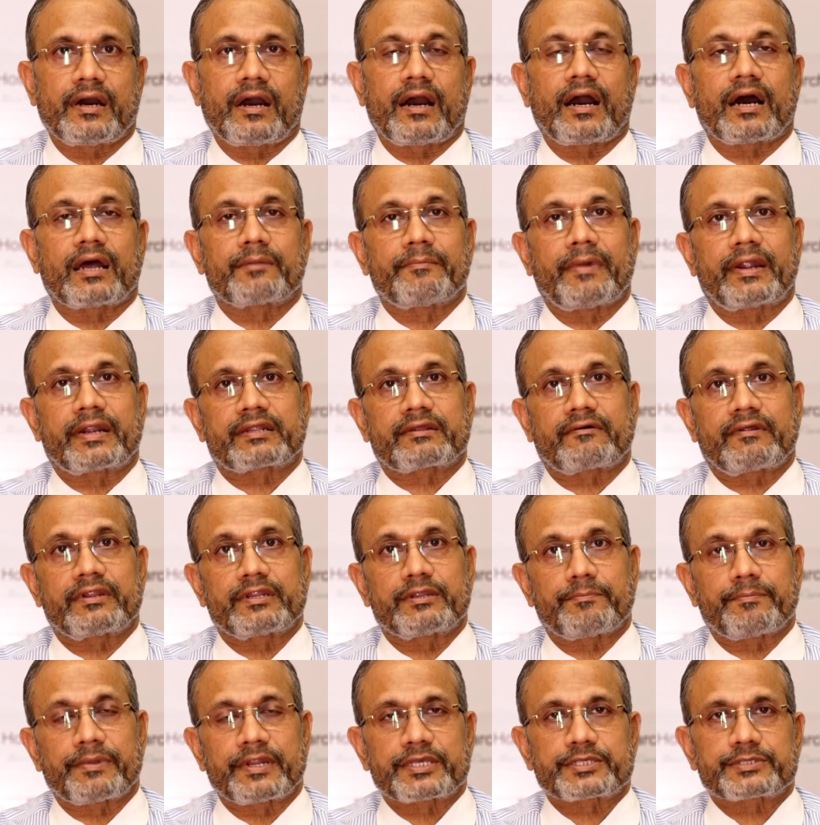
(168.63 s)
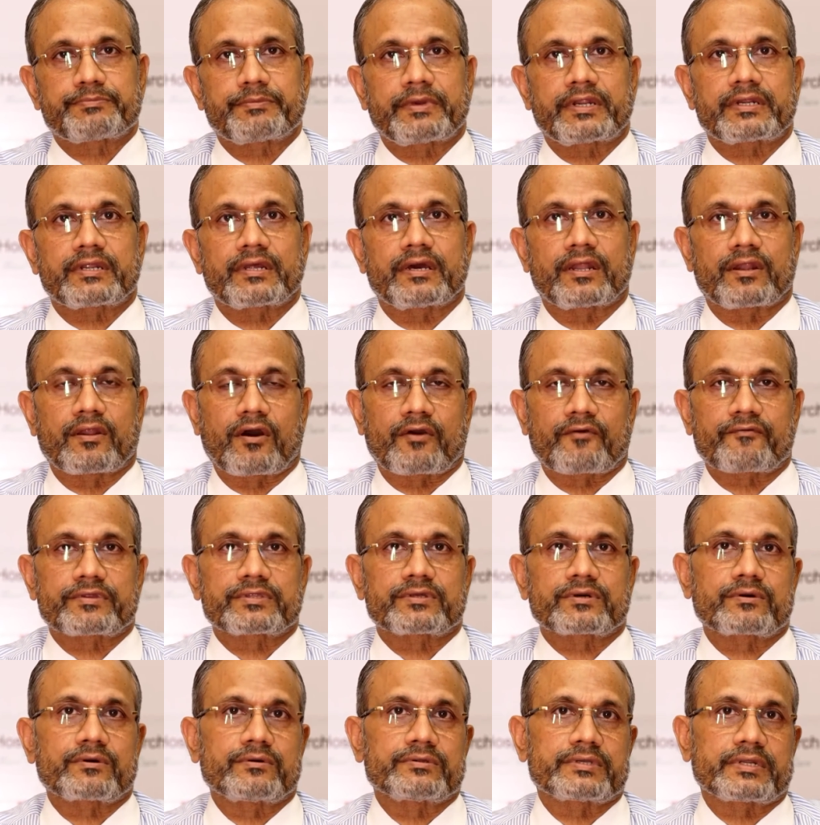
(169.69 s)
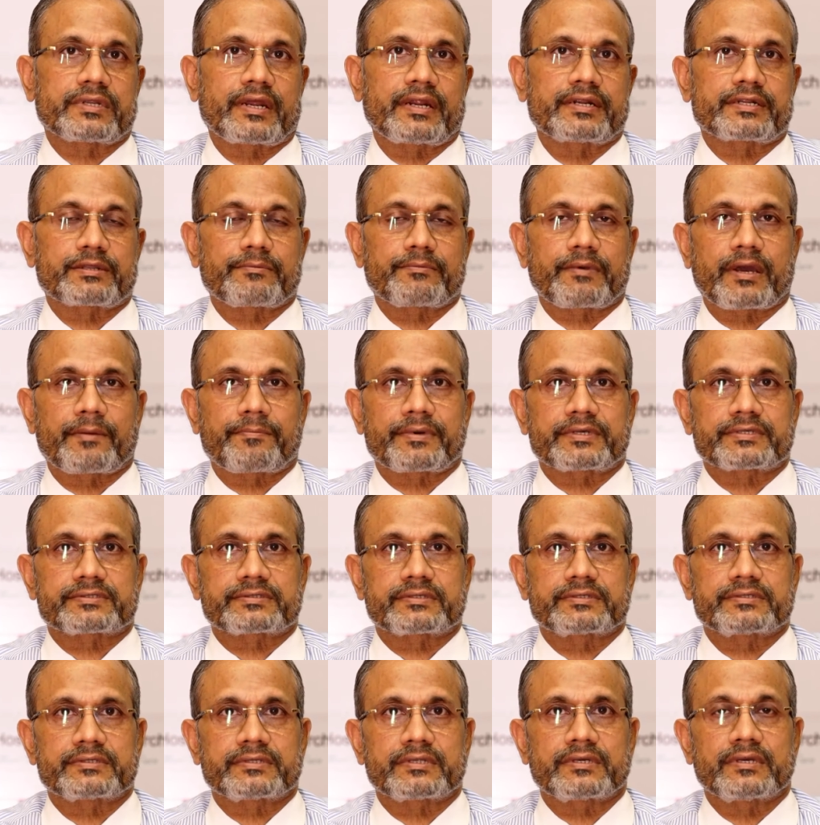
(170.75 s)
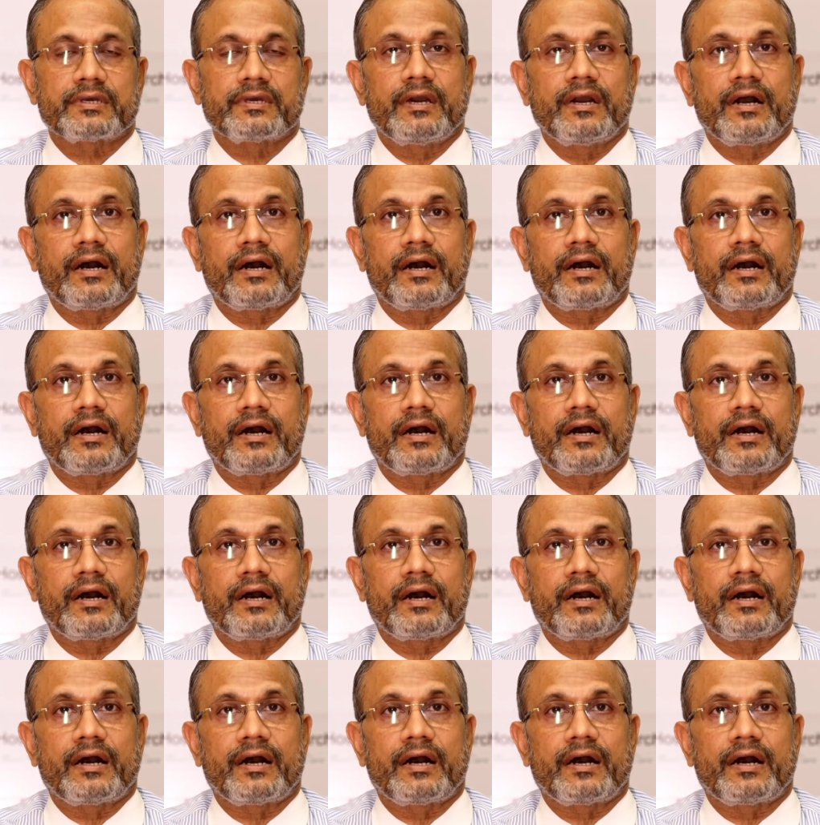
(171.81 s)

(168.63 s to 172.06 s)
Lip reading: or mitral valve replacement along with the coronary artery bypass surgery.